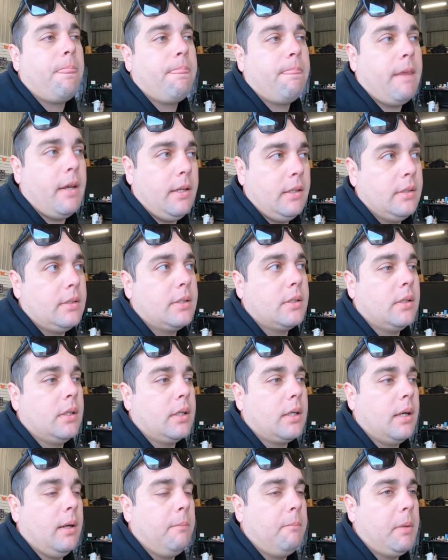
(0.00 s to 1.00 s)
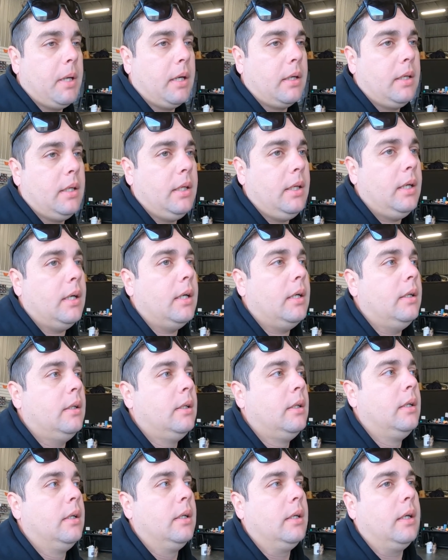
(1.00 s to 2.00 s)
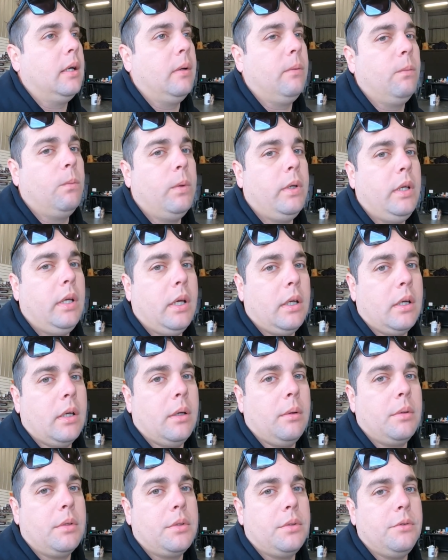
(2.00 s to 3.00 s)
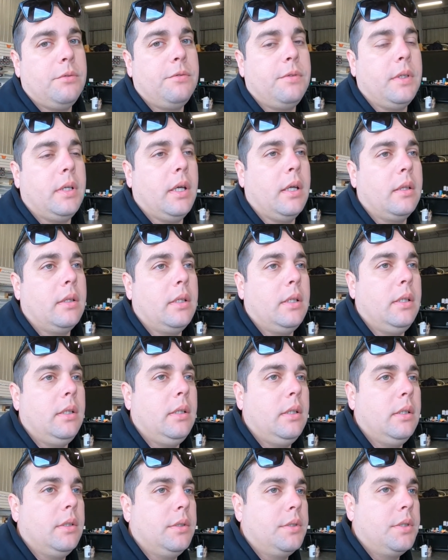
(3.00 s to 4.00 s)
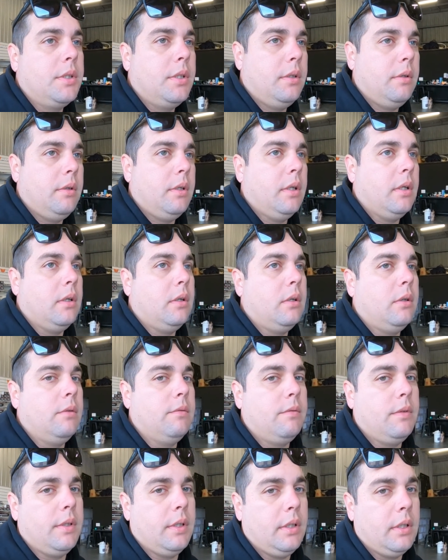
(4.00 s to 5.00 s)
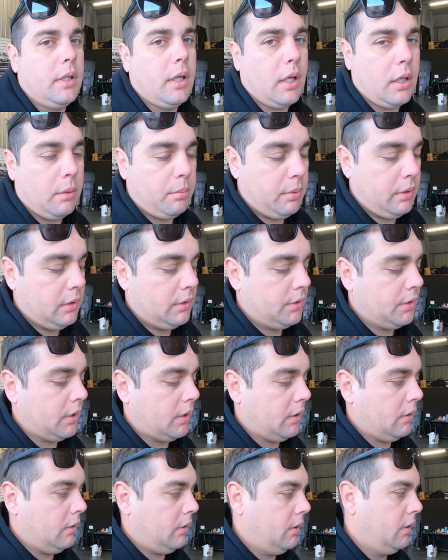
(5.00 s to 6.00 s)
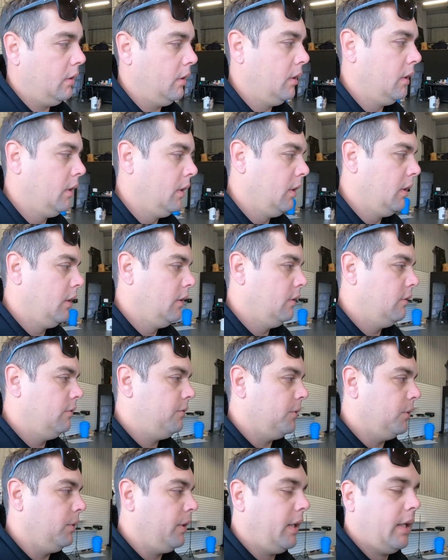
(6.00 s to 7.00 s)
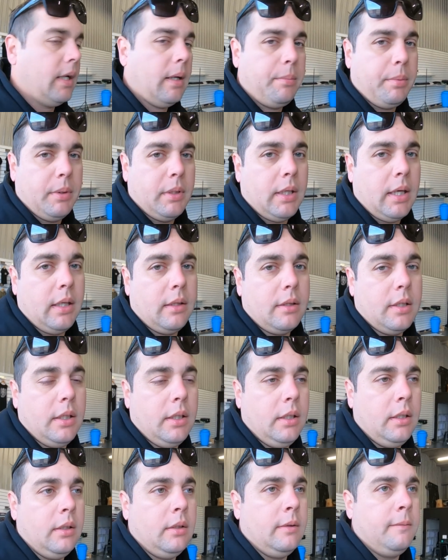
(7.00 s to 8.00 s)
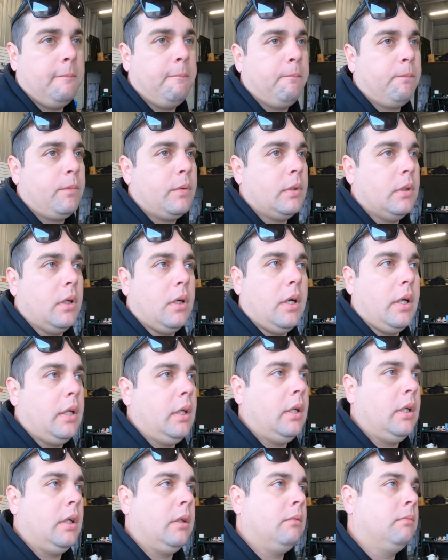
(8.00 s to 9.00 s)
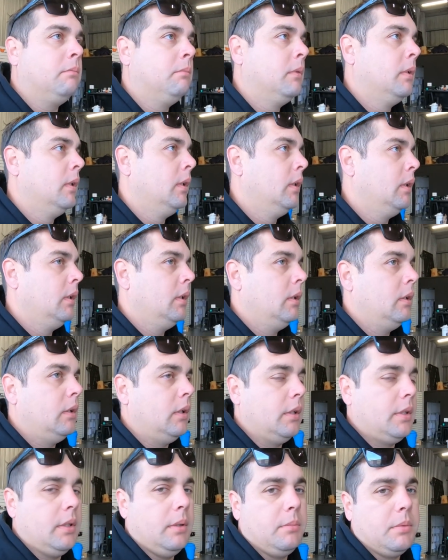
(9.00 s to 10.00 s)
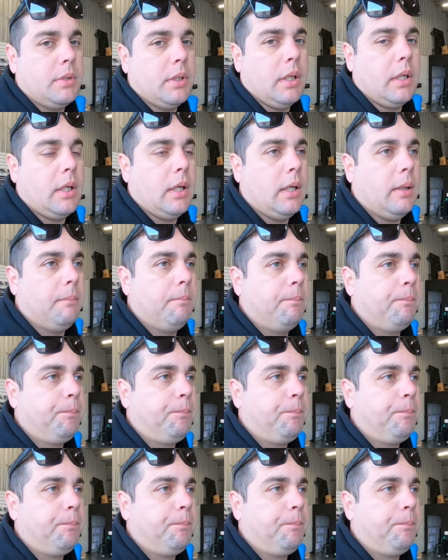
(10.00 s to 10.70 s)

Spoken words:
Then it's got to come back here and we are going to fit out the interior of the canopy. So full get up in that thing, lighting, lithium setup,